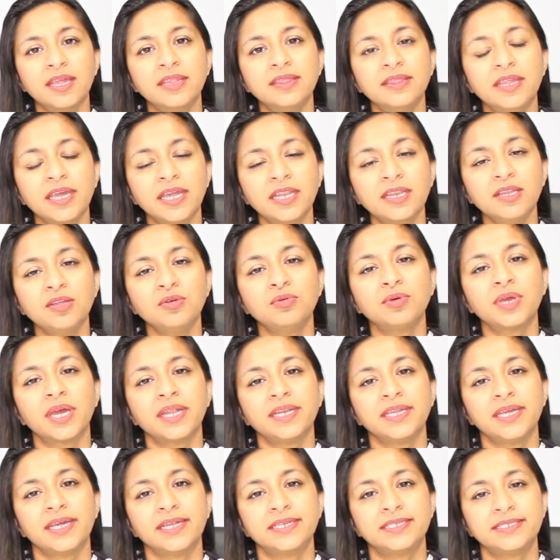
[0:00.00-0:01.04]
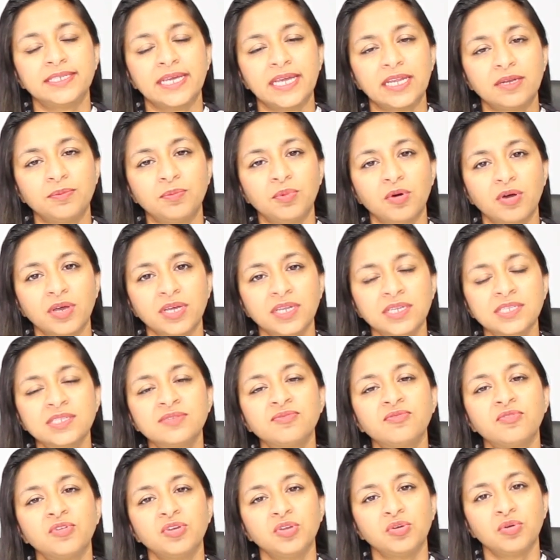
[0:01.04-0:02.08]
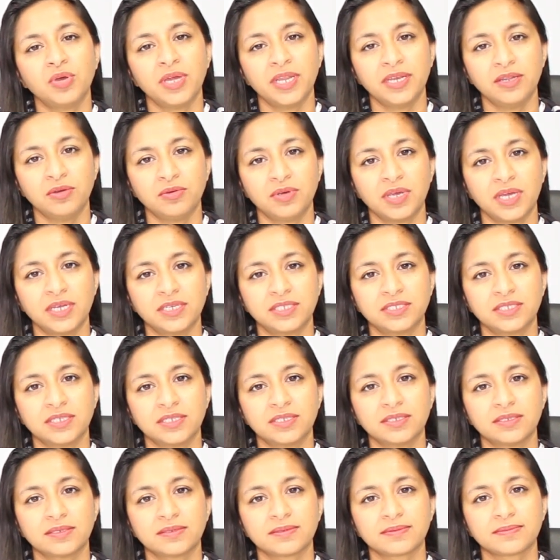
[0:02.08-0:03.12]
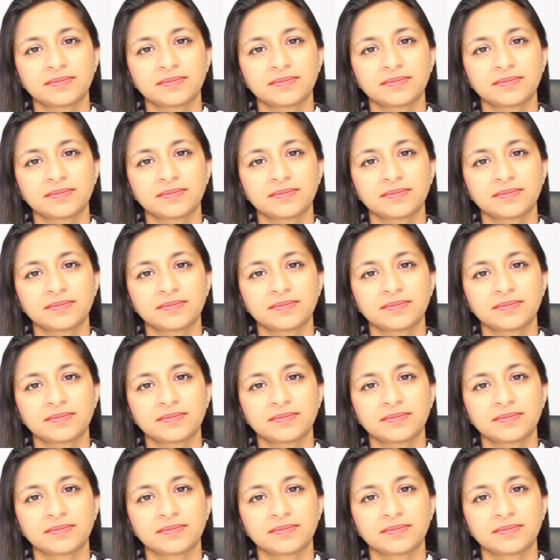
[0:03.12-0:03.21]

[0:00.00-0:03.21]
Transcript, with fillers: then you can get ten points for your education.